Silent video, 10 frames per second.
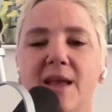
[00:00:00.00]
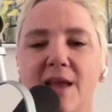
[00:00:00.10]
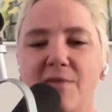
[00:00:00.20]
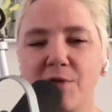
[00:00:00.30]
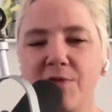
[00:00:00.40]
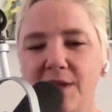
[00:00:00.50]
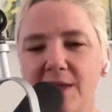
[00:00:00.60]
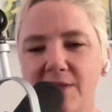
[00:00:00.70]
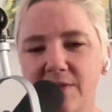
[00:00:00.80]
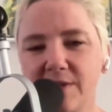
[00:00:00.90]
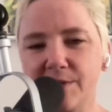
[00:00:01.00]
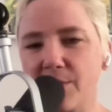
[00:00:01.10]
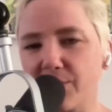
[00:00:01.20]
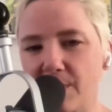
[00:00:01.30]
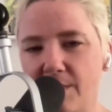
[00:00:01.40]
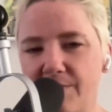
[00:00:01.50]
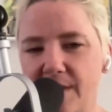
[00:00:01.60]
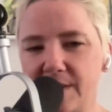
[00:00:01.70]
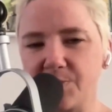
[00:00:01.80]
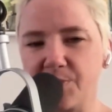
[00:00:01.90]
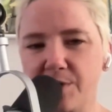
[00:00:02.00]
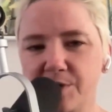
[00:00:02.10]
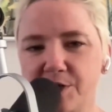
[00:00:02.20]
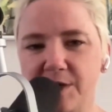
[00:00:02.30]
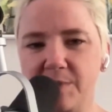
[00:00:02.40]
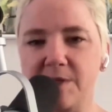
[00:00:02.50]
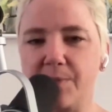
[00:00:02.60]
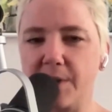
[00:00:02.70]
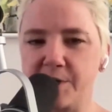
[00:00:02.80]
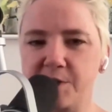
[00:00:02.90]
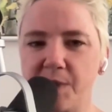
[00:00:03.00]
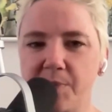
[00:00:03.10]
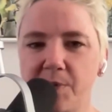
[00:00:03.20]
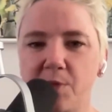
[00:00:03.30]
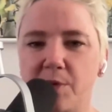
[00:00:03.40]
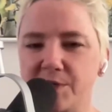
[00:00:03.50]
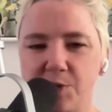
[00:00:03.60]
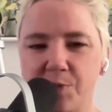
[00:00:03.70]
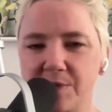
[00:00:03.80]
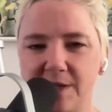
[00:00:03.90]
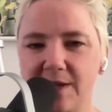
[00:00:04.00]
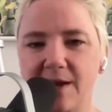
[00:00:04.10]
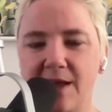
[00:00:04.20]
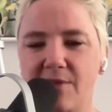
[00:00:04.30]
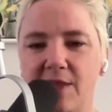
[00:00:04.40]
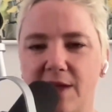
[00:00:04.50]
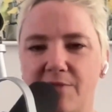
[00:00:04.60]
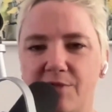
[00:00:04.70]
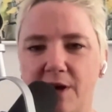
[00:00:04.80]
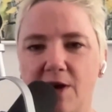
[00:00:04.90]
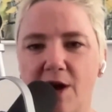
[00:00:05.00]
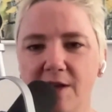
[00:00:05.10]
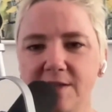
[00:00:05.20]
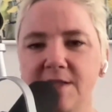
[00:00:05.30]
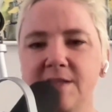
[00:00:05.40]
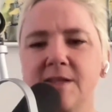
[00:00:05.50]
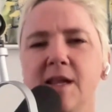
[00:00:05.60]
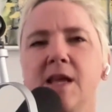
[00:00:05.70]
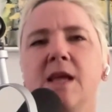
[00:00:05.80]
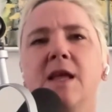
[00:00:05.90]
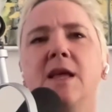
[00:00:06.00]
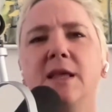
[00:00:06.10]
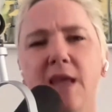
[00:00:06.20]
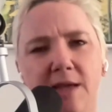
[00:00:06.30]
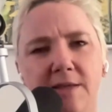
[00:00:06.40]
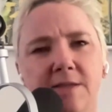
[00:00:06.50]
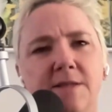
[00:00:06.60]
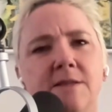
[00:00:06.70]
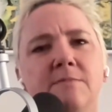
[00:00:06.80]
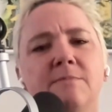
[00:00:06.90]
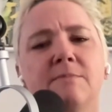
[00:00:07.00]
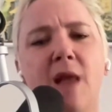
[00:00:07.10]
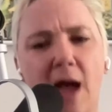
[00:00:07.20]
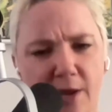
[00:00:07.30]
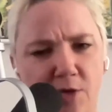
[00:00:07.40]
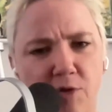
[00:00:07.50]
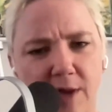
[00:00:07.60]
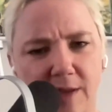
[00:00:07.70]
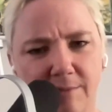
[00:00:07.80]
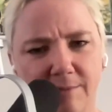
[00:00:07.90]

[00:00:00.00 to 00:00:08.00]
If you're thinking that this overall phase approach seems to punish people who are super sick and have a lot of drug costs, yes, I agree.